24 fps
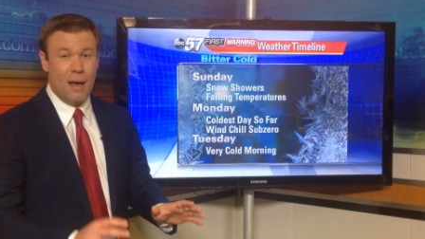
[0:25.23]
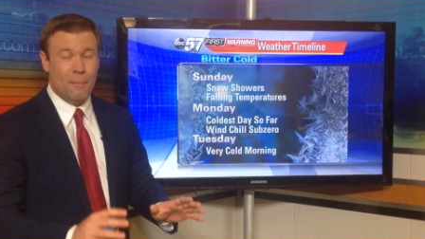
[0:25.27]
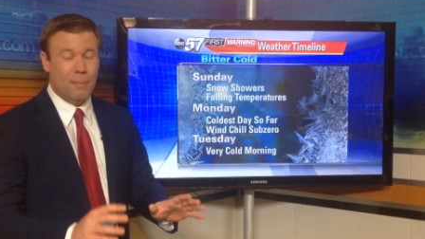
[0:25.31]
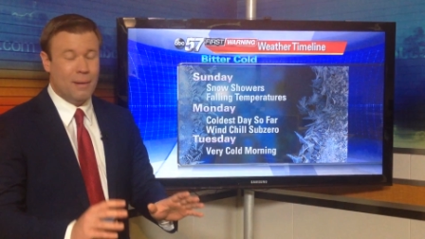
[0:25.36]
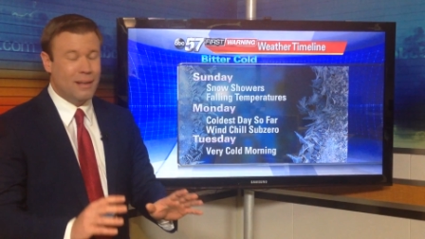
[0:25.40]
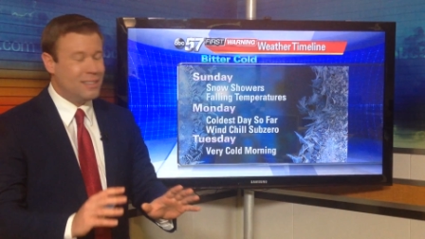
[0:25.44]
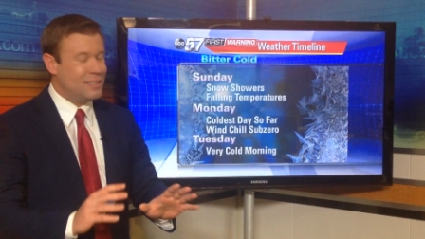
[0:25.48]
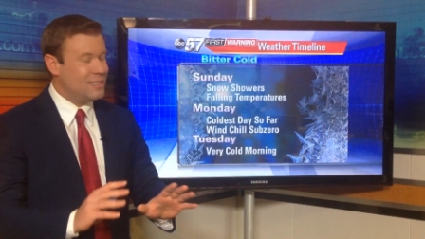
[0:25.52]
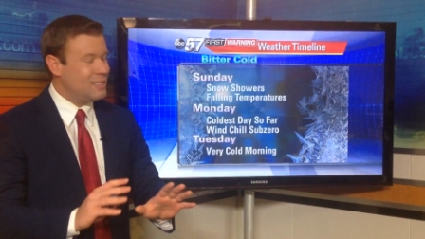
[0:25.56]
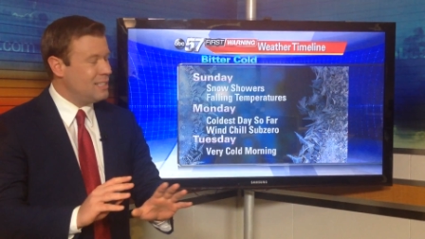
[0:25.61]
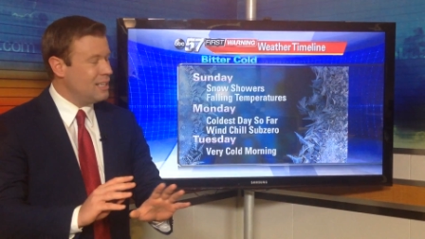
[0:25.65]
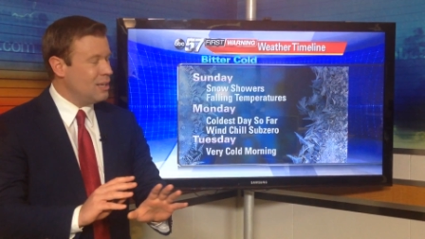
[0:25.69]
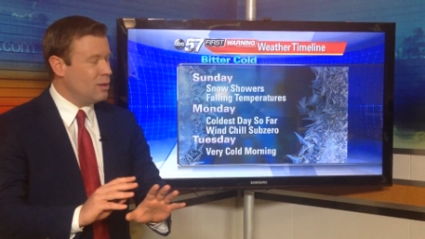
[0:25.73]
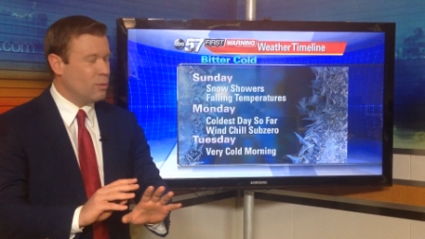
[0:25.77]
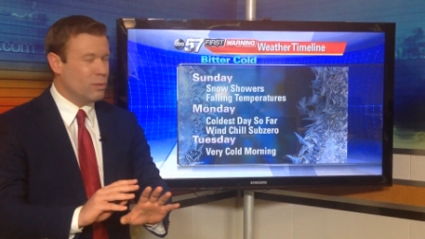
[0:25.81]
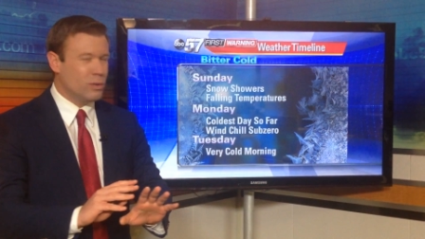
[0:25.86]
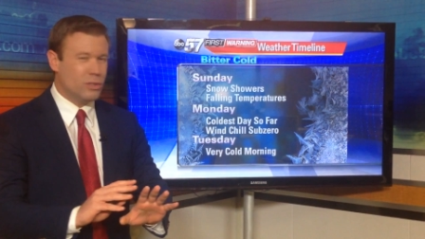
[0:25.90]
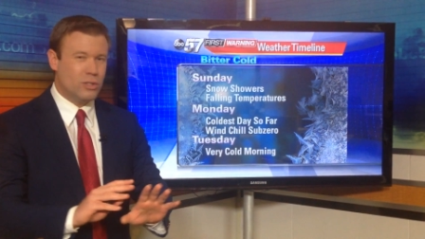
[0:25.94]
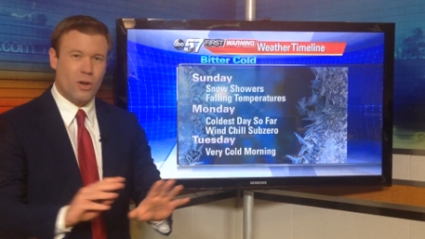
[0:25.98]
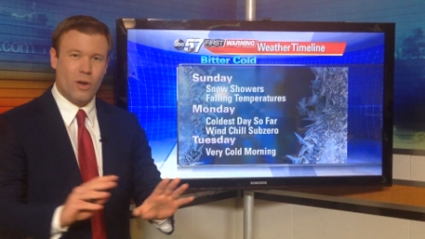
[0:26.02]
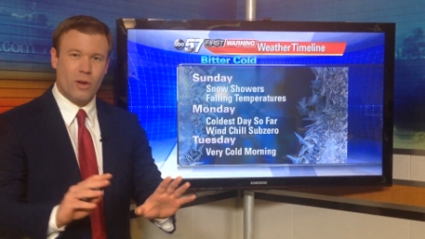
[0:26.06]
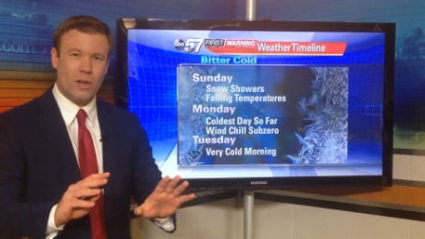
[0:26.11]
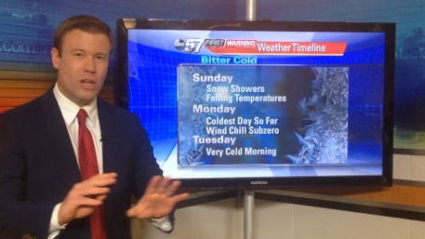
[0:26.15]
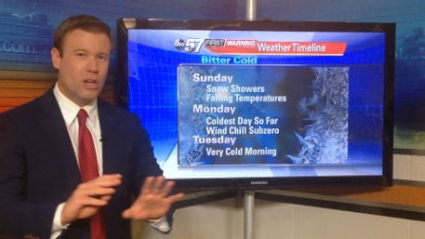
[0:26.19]
but still
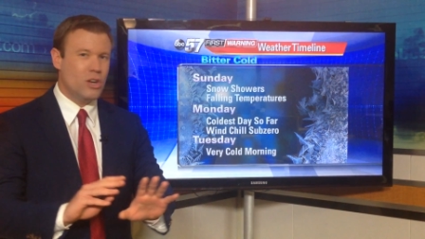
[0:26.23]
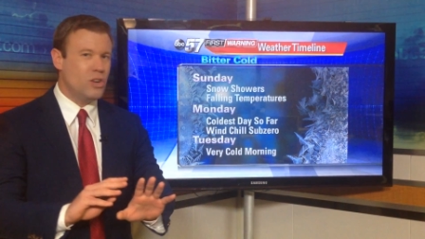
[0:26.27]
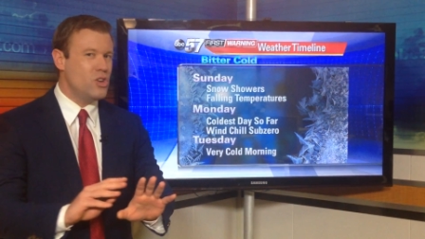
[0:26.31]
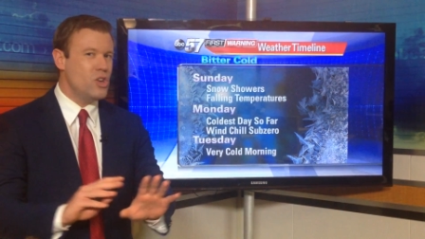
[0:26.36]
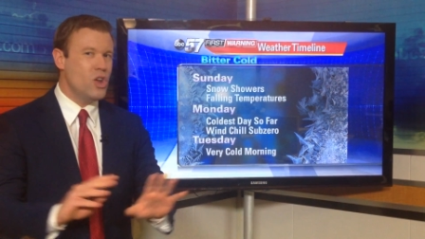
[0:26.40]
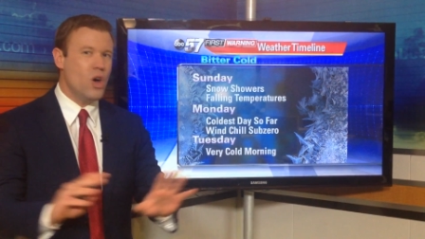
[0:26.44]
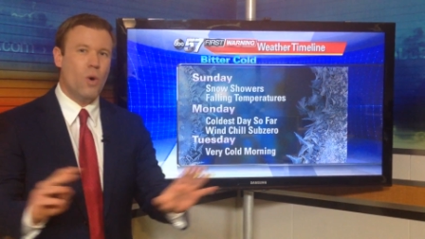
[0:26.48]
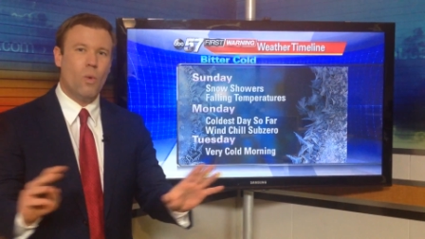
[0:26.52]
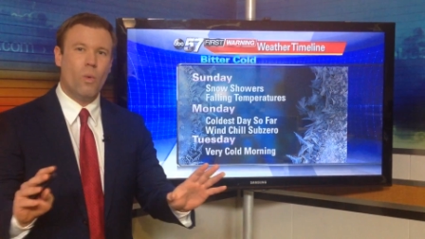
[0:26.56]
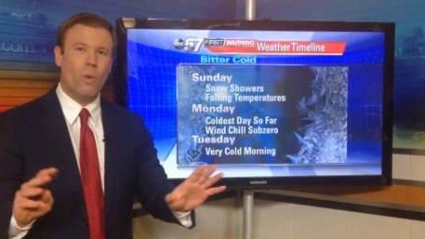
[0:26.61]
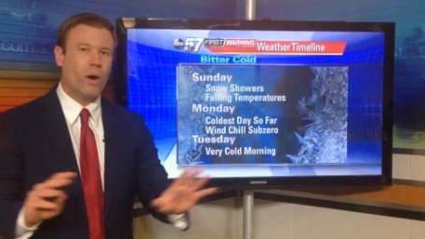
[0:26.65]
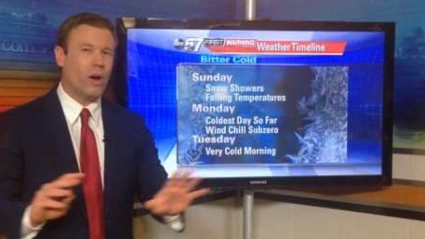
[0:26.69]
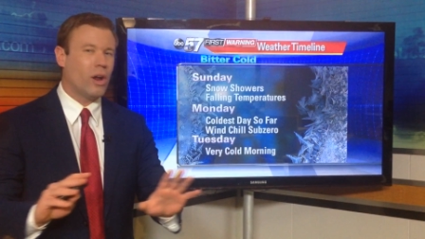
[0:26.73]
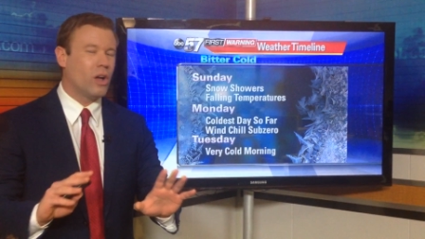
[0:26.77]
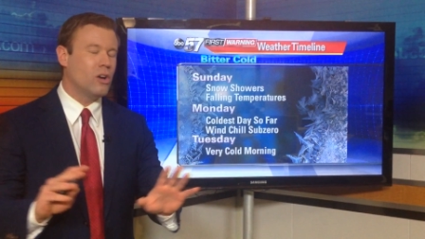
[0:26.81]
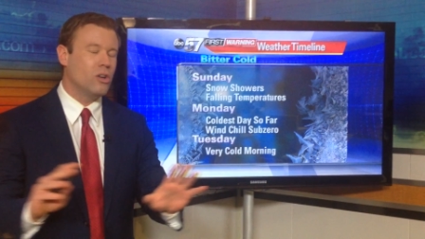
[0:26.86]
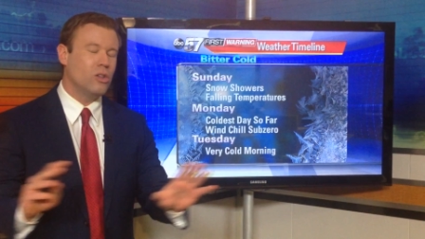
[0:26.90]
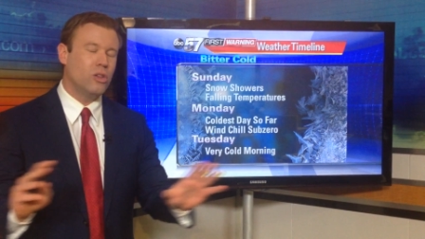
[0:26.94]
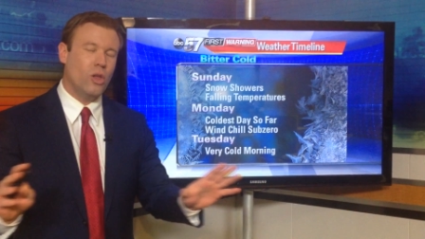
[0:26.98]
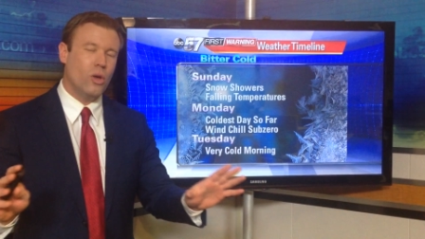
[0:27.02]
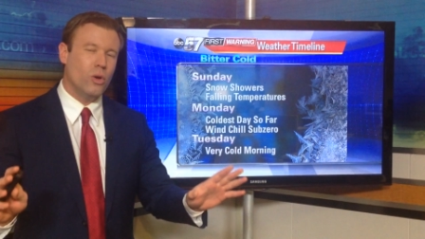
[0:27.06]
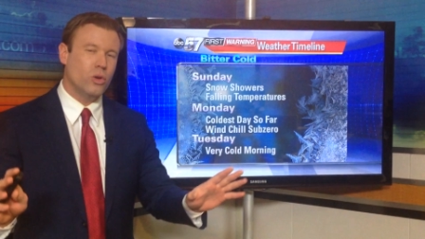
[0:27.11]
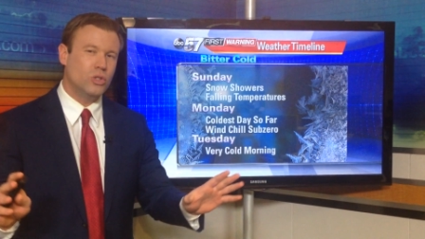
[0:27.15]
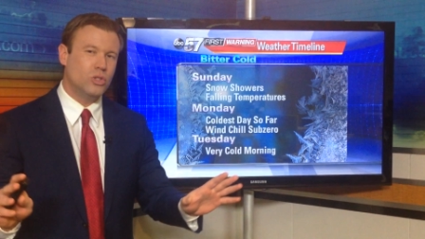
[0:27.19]
we're talking nowhere
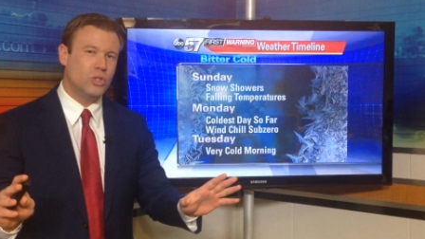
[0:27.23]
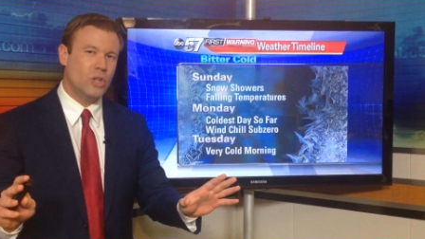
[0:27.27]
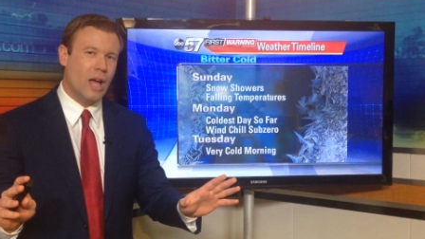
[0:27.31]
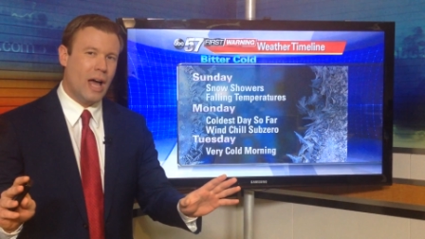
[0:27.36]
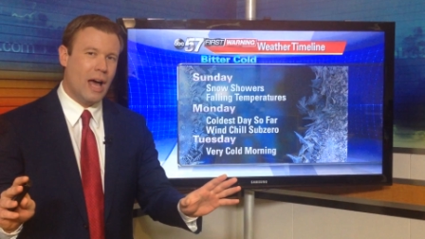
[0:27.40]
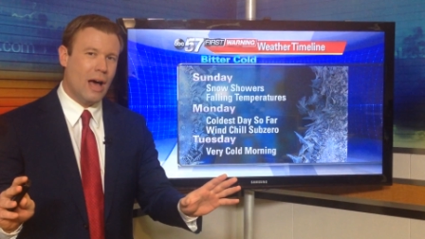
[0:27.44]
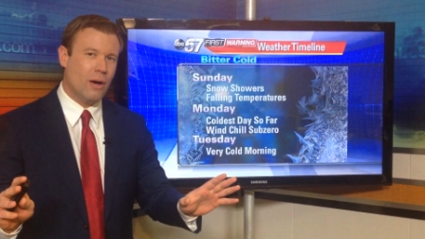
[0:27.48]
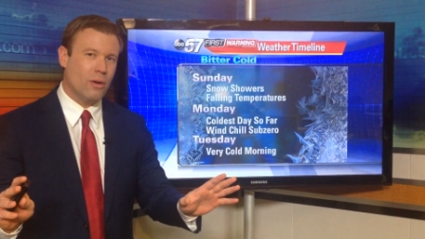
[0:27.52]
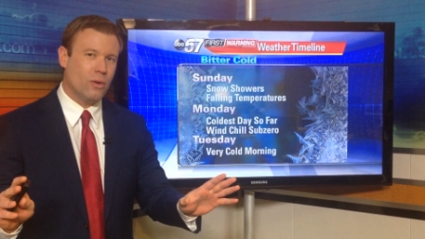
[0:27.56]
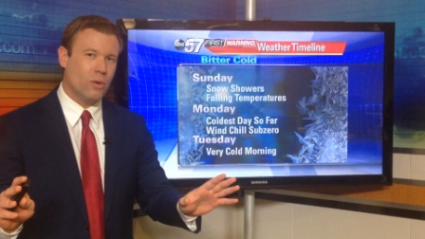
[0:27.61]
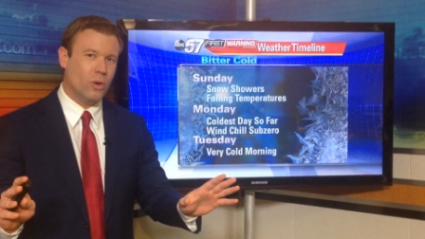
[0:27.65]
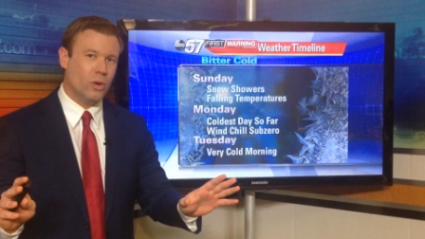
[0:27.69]
close to how